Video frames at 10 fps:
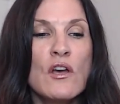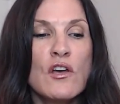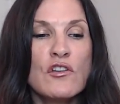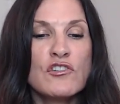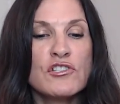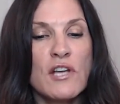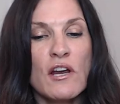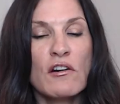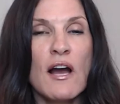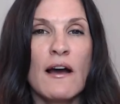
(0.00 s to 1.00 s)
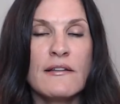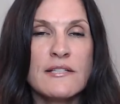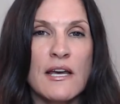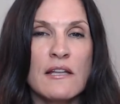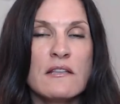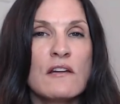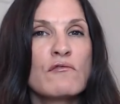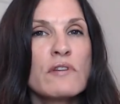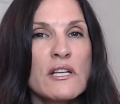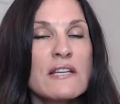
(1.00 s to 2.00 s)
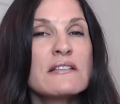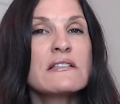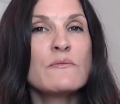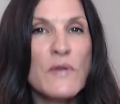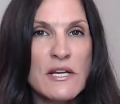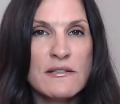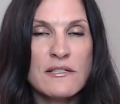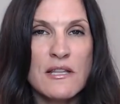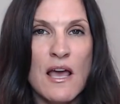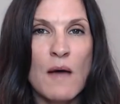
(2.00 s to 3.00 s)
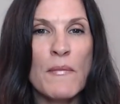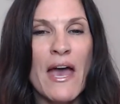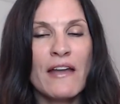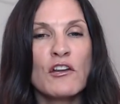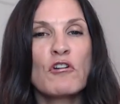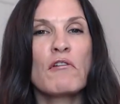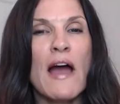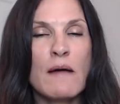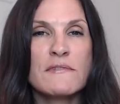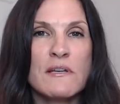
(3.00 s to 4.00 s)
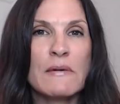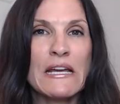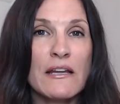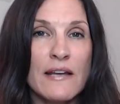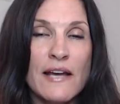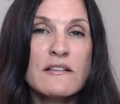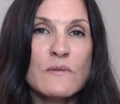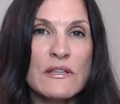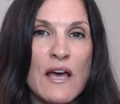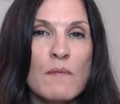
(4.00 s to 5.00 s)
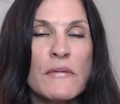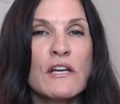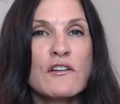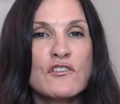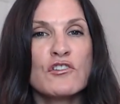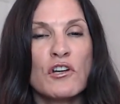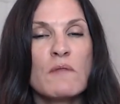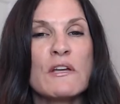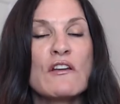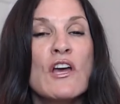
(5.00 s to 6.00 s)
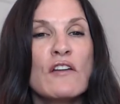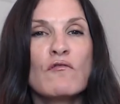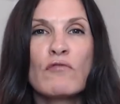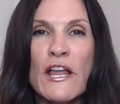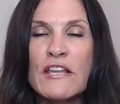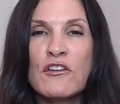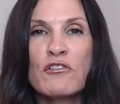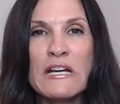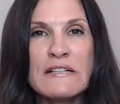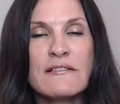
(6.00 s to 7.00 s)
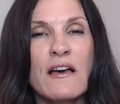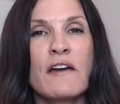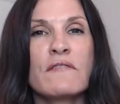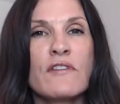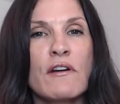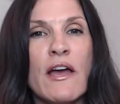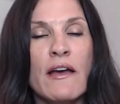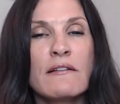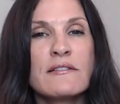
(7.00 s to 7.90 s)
share content that really speaks to them and grabs them and connects with them, because you're going to be like, you're inside of their heads.